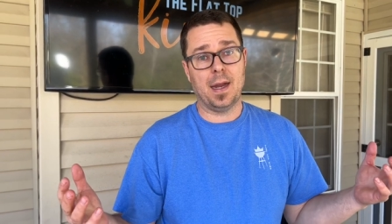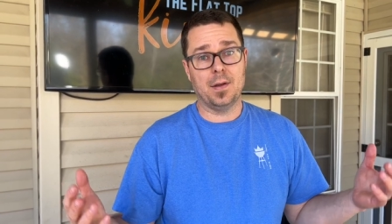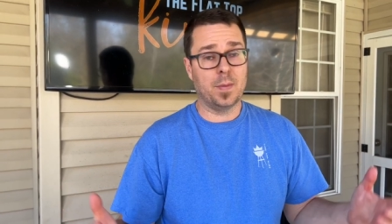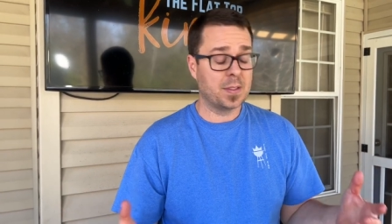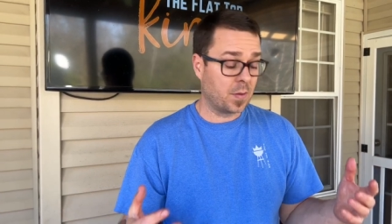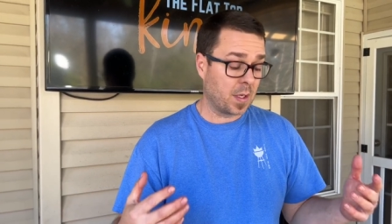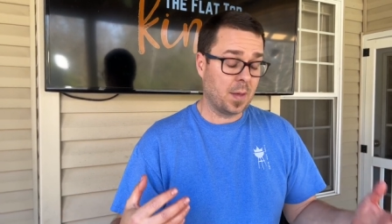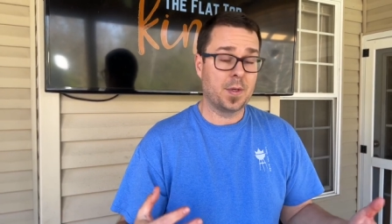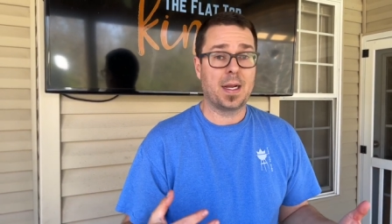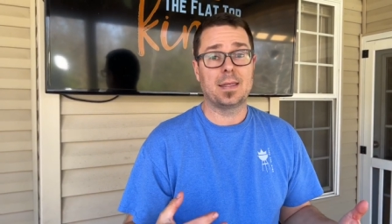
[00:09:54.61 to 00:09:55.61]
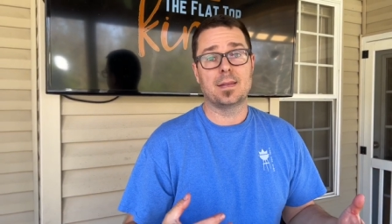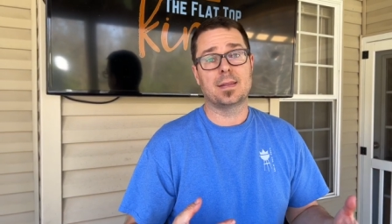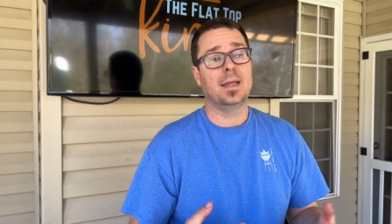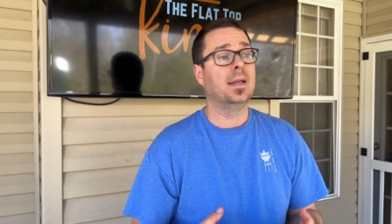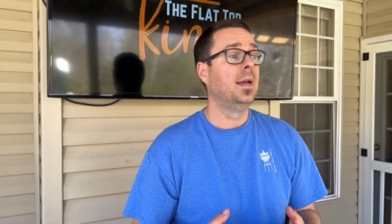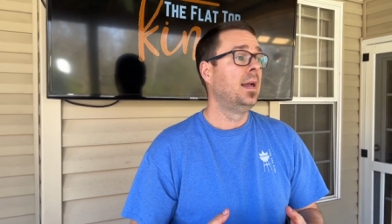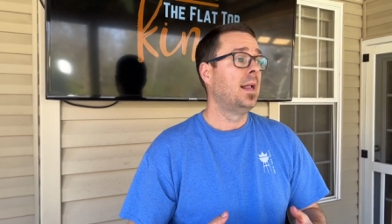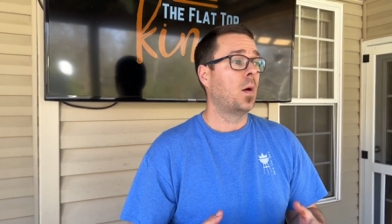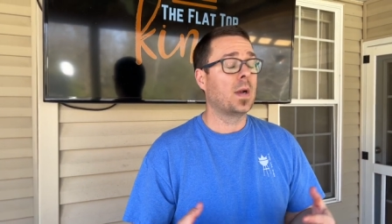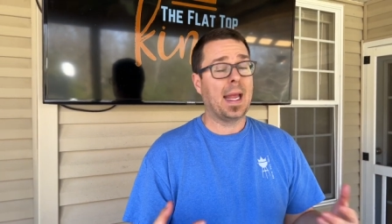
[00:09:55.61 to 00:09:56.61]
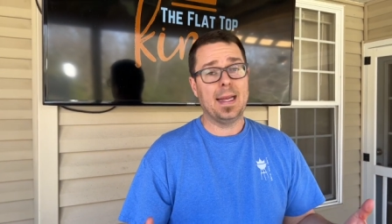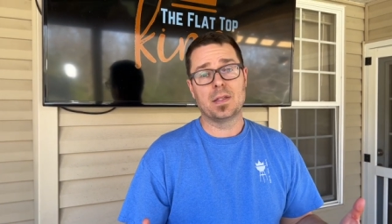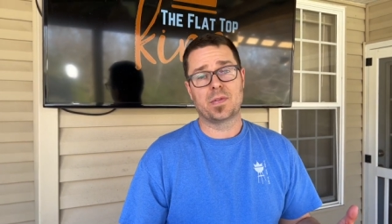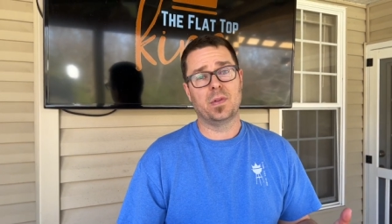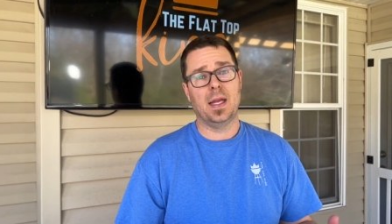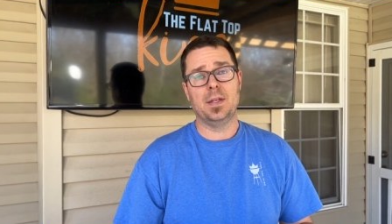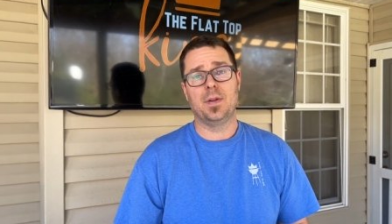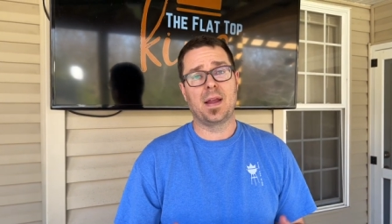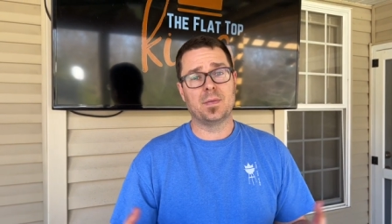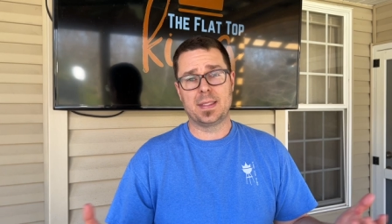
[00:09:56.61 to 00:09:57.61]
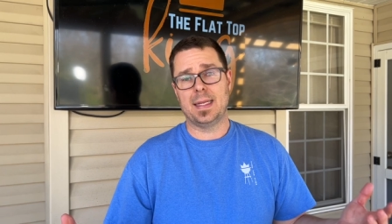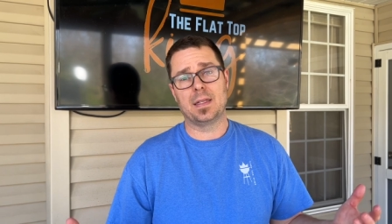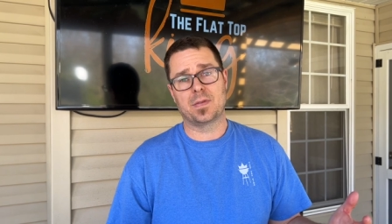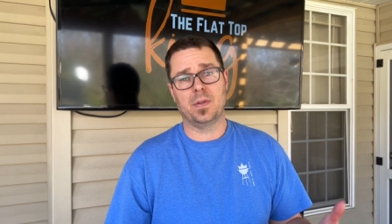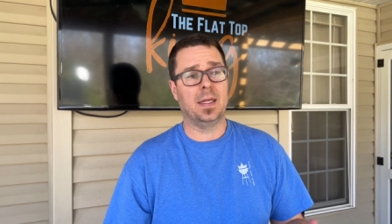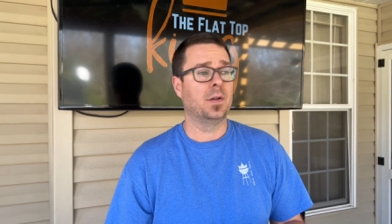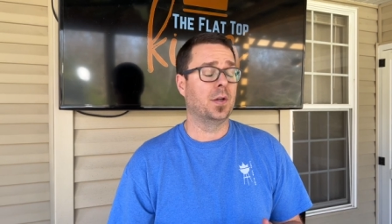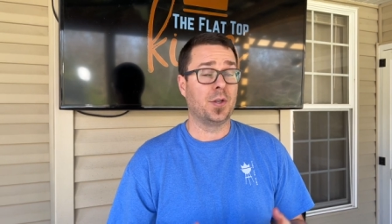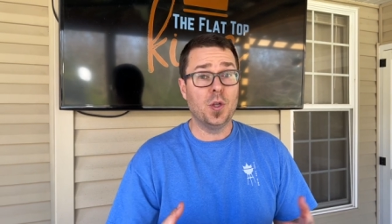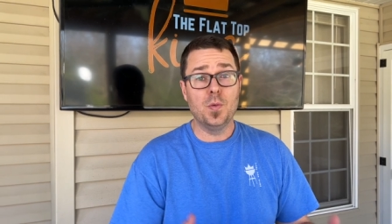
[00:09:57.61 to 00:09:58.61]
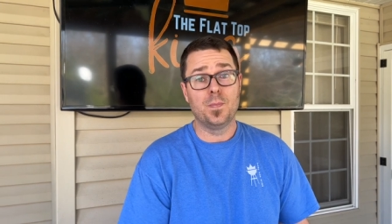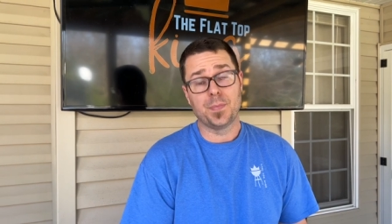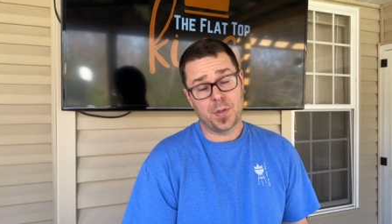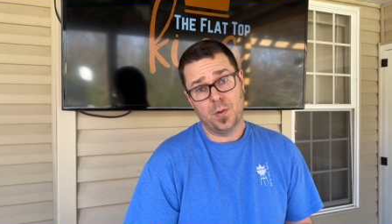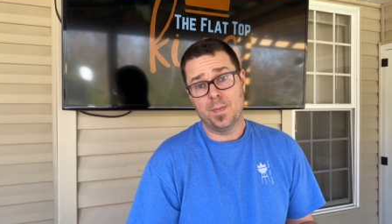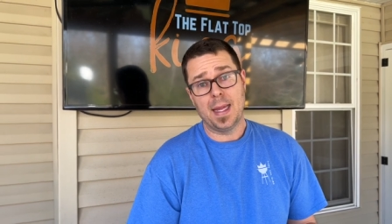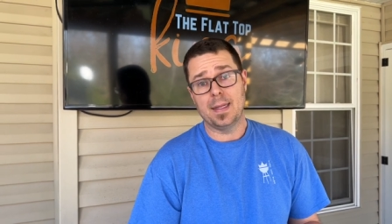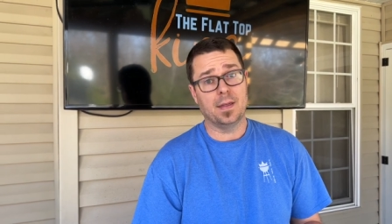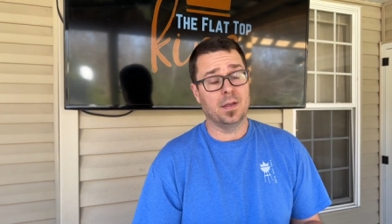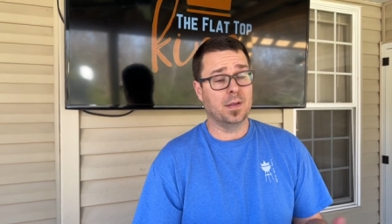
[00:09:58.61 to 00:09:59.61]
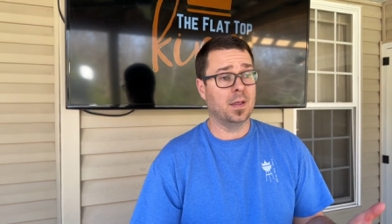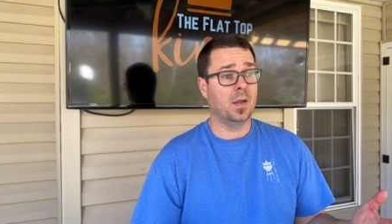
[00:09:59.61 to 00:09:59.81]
Nobody's going to come to your house and say, "I want an eight ounce fillet, and you gave them a ten ounce fillet, or you you made it, and